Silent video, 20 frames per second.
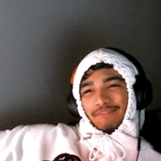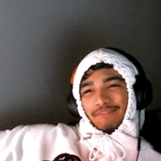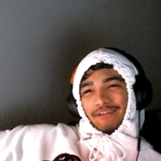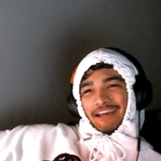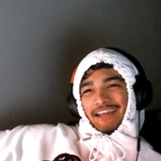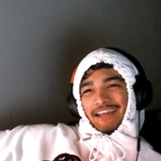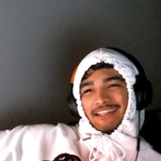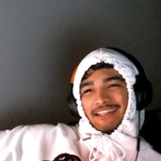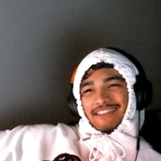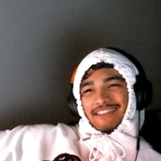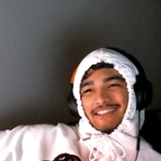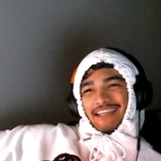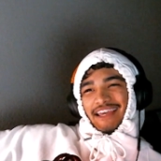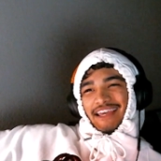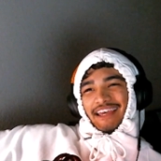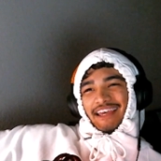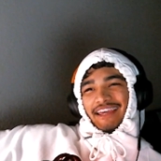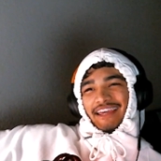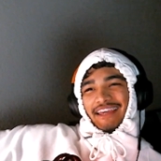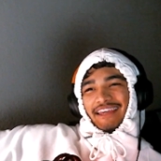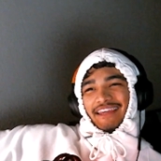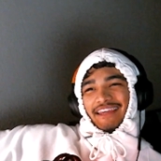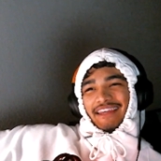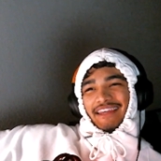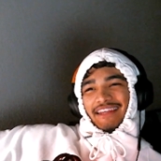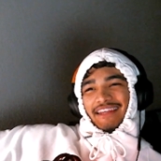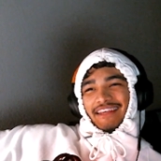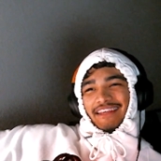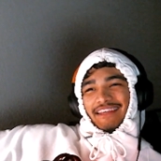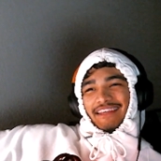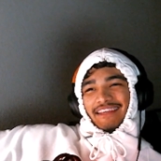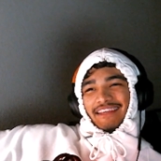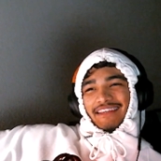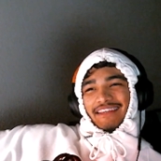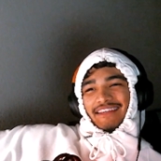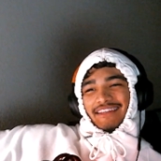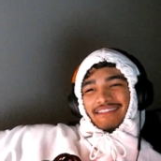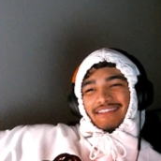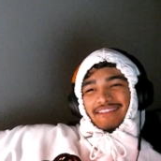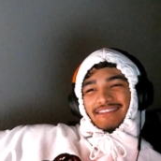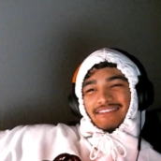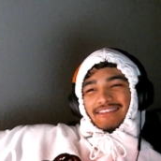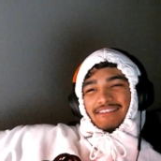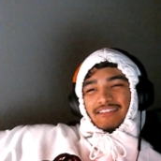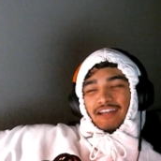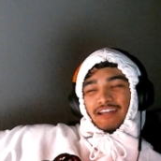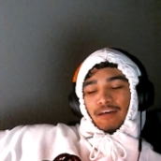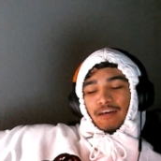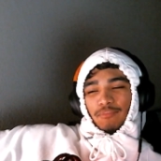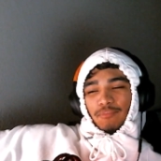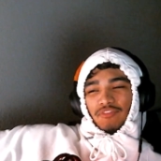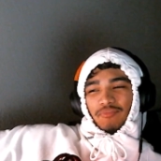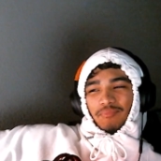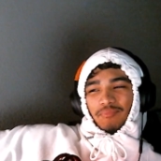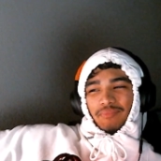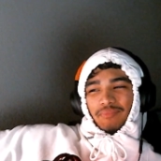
I'd say it is top it's, of